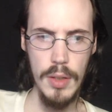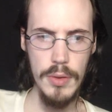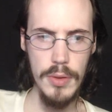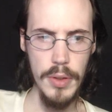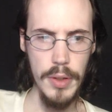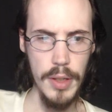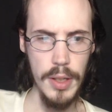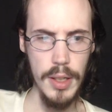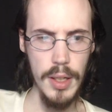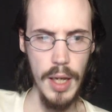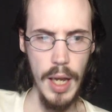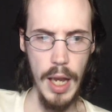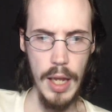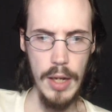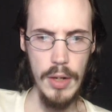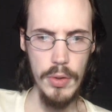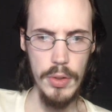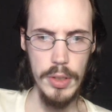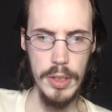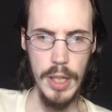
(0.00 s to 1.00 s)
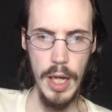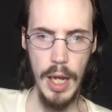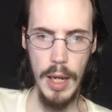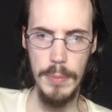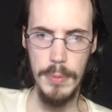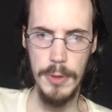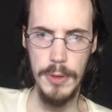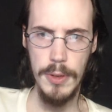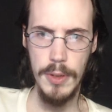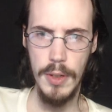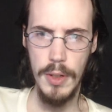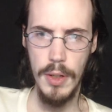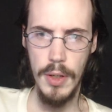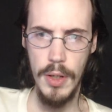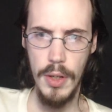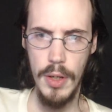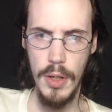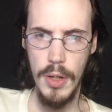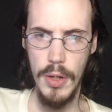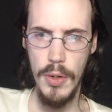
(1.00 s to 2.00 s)
Look, I know your type.
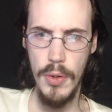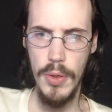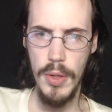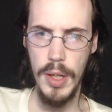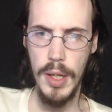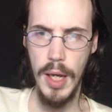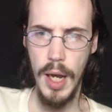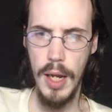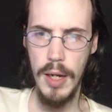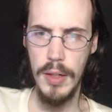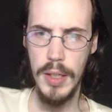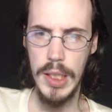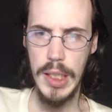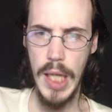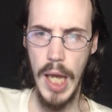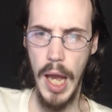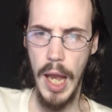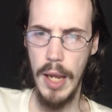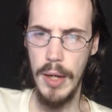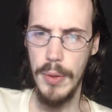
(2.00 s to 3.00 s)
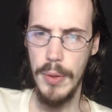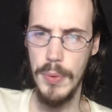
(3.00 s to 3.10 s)
You're the kind of guy